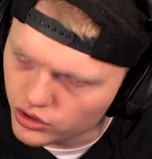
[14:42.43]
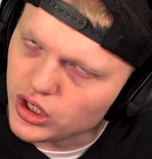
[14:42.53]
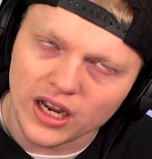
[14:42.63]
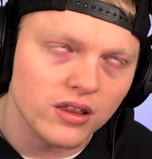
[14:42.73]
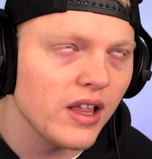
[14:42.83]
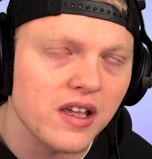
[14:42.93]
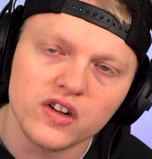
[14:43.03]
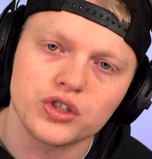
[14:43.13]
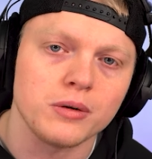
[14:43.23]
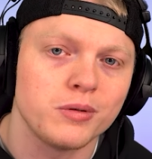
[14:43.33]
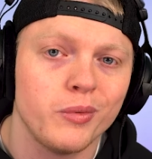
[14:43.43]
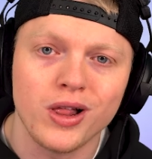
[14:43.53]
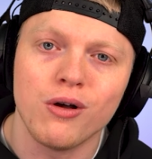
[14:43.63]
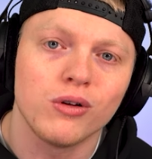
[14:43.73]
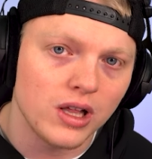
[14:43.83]
check the link in the description
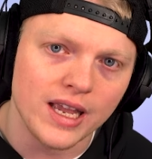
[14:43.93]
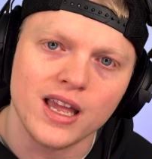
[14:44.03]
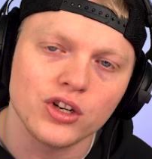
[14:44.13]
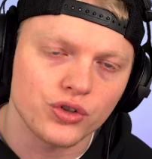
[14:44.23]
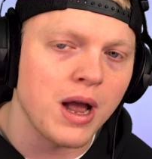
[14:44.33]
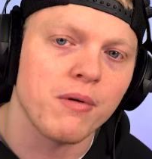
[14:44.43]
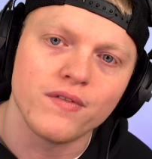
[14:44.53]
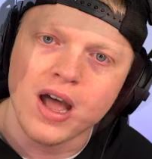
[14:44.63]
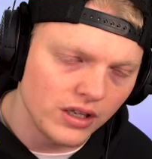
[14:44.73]
below. Click it, drop a follow.